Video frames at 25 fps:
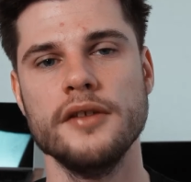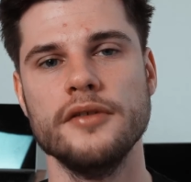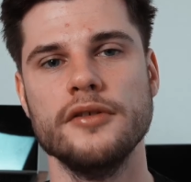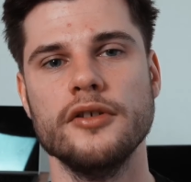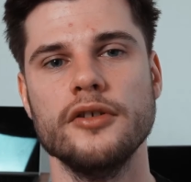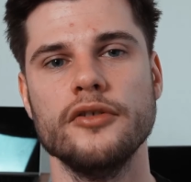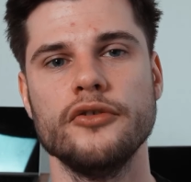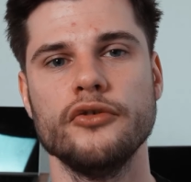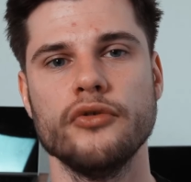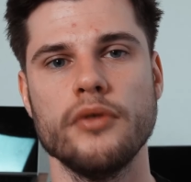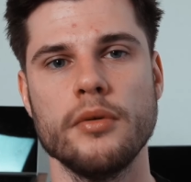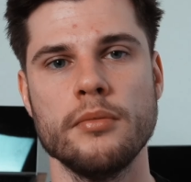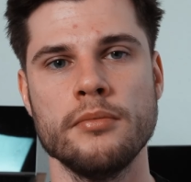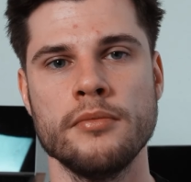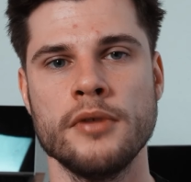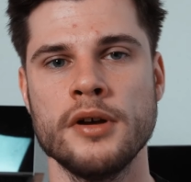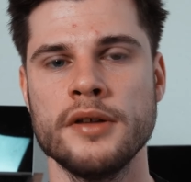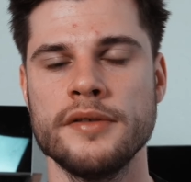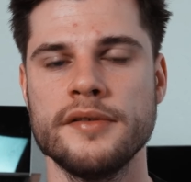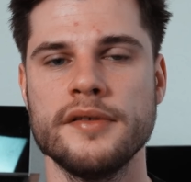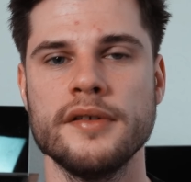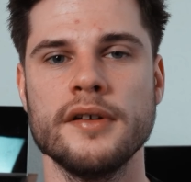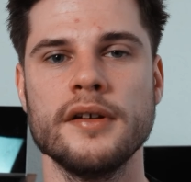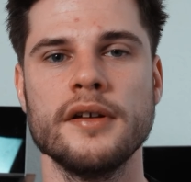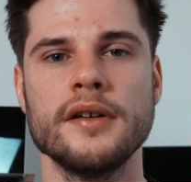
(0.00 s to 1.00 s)
The
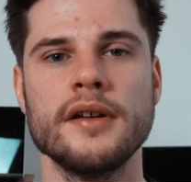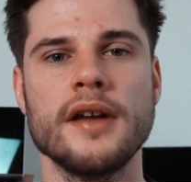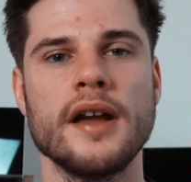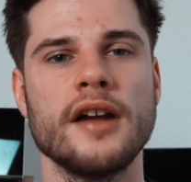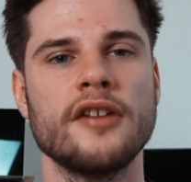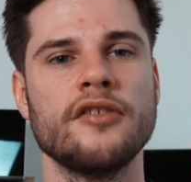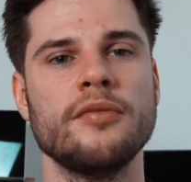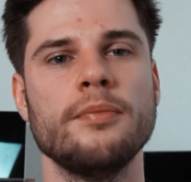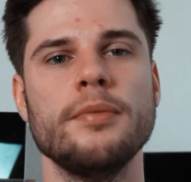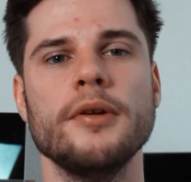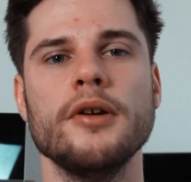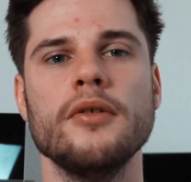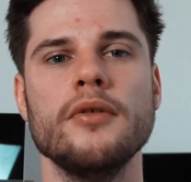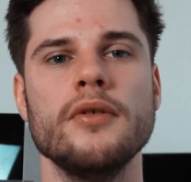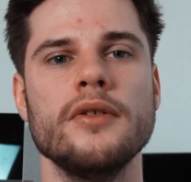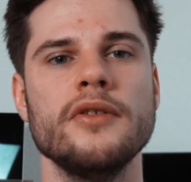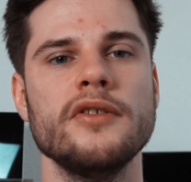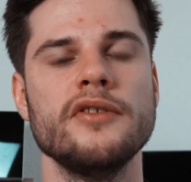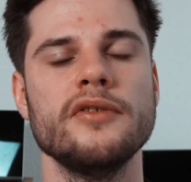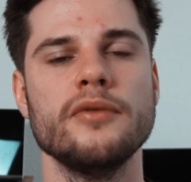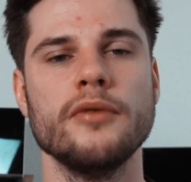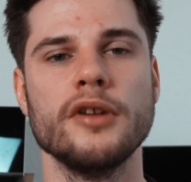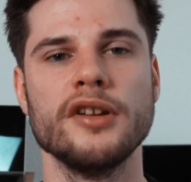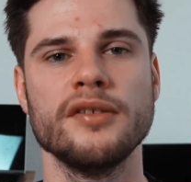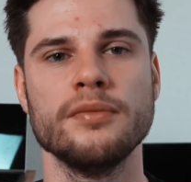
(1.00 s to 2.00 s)
traumatic
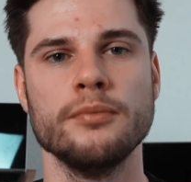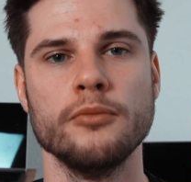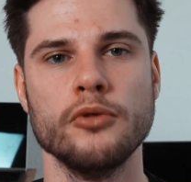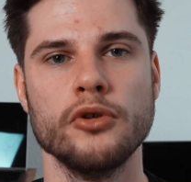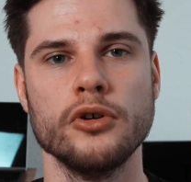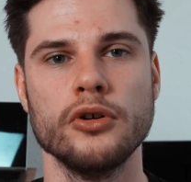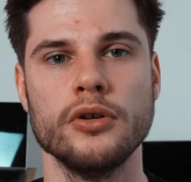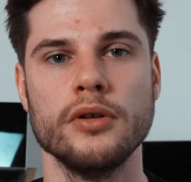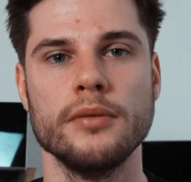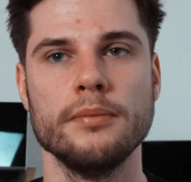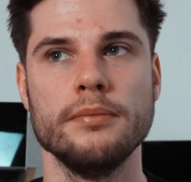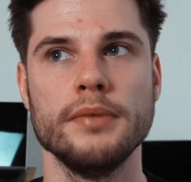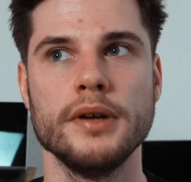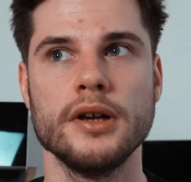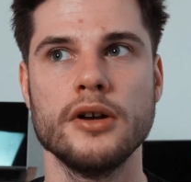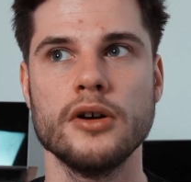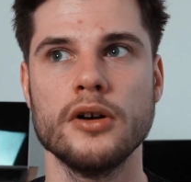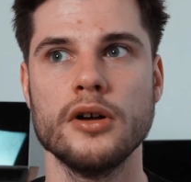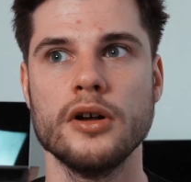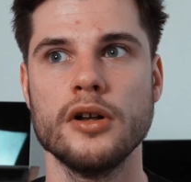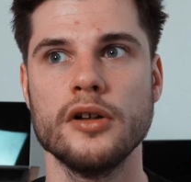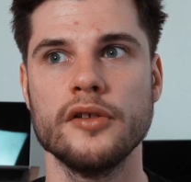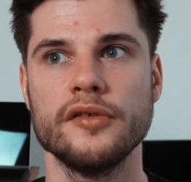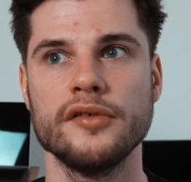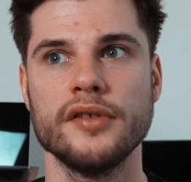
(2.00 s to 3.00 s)
experience was more
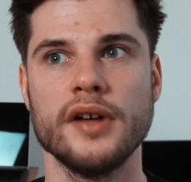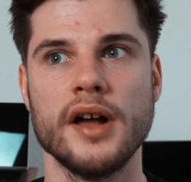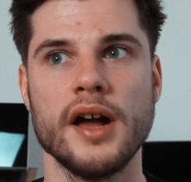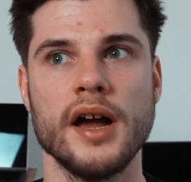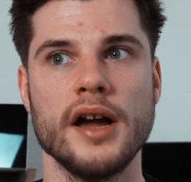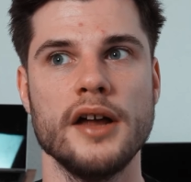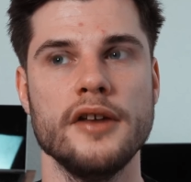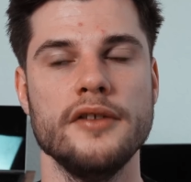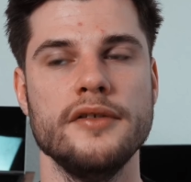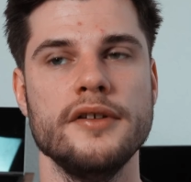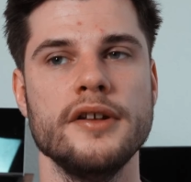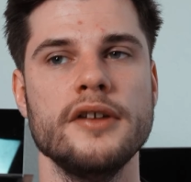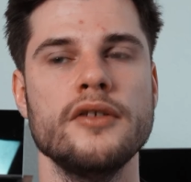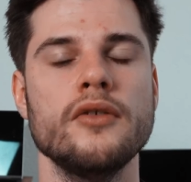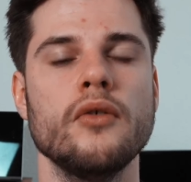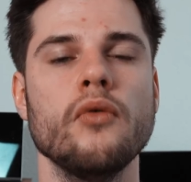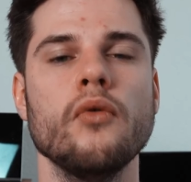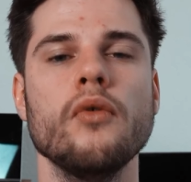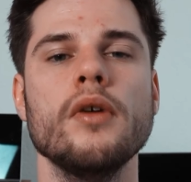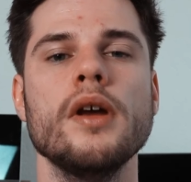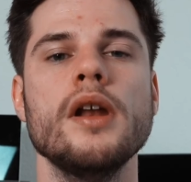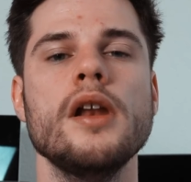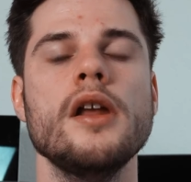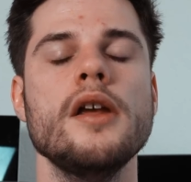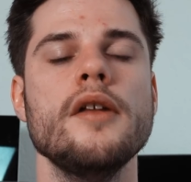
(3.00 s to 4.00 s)
because I didn't
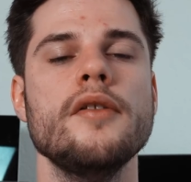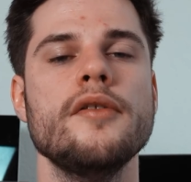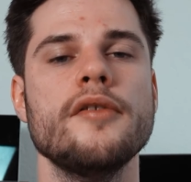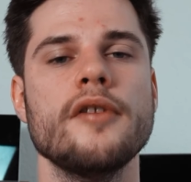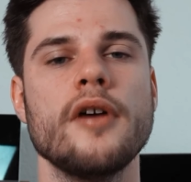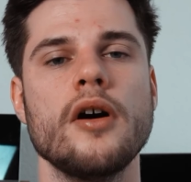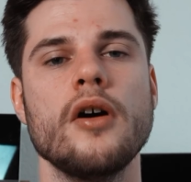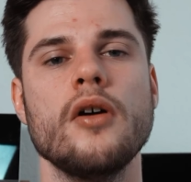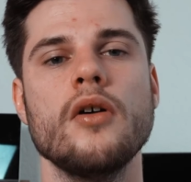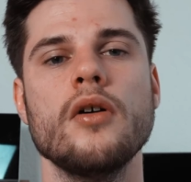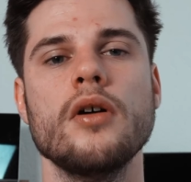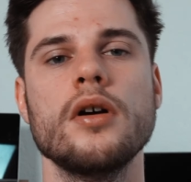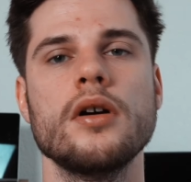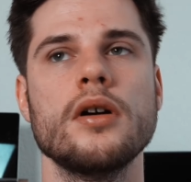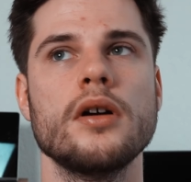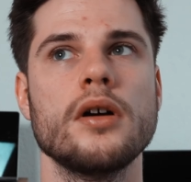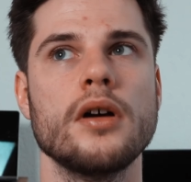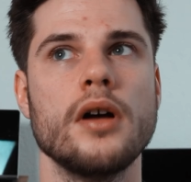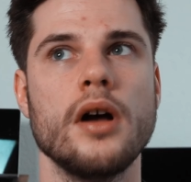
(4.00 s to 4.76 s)
really talk